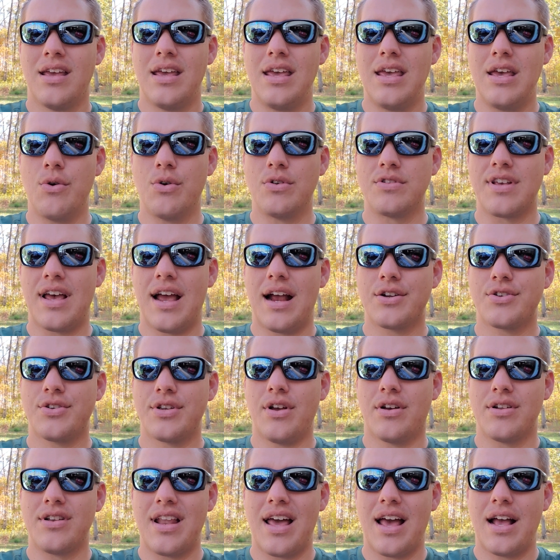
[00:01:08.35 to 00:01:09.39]
It was
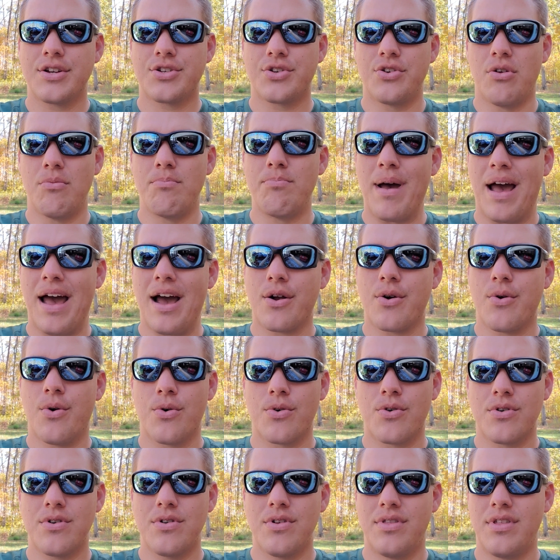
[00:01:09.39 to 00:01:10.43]
actually on national back
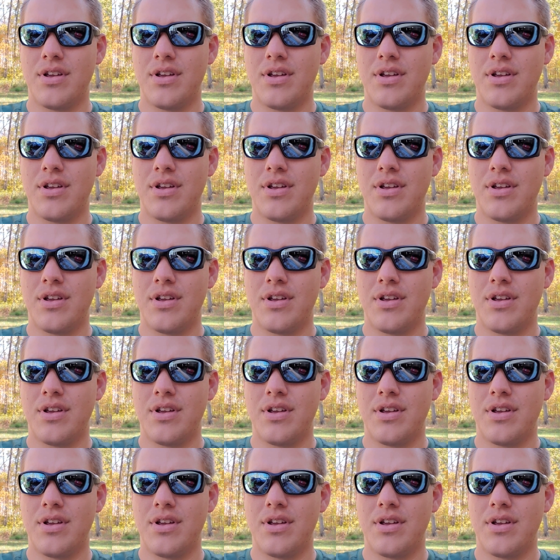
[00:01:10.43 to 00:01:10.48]
order.